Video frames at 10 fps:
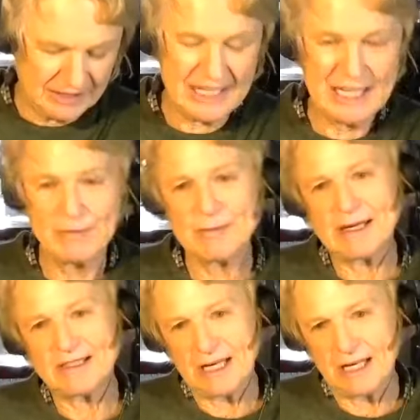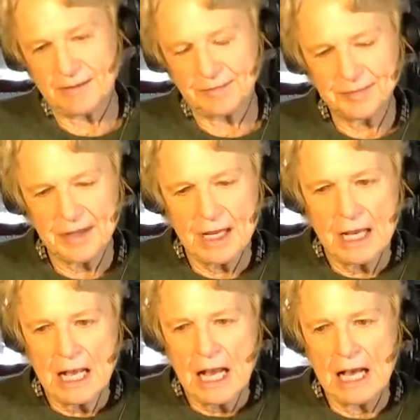staying with my son.
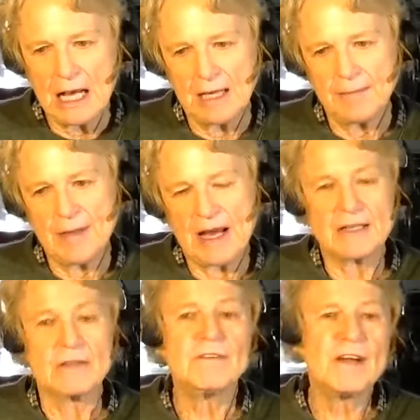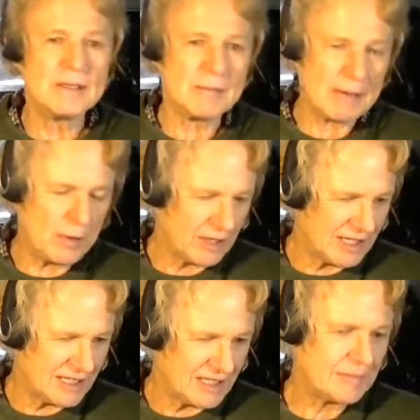Um, I had the phone in my
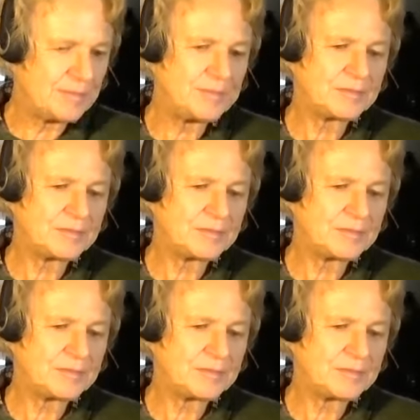pocket.